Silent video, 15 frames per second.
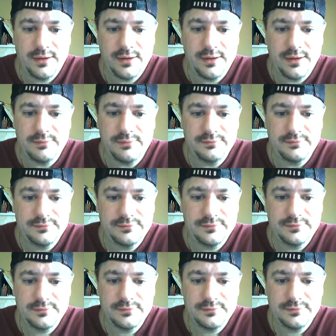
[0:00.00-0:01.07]
Um,
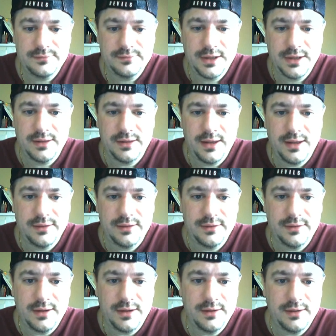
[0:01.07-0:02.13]
and,
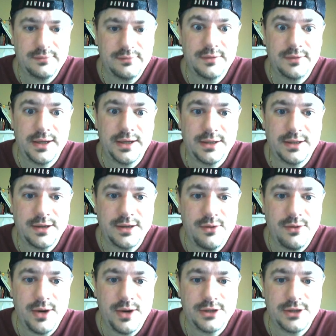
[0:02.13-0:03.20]
and uh, I need to
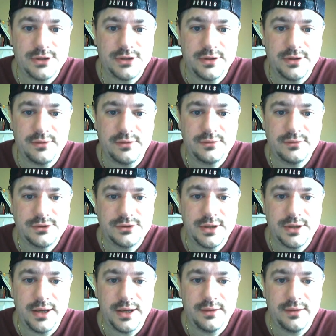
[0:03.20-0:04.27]
know what I should do.
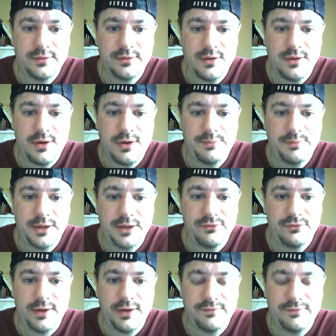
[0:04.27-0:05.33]
Should I go on
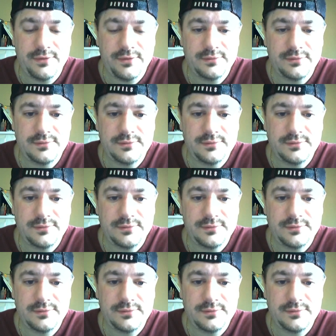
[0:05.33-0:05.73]
P3 for?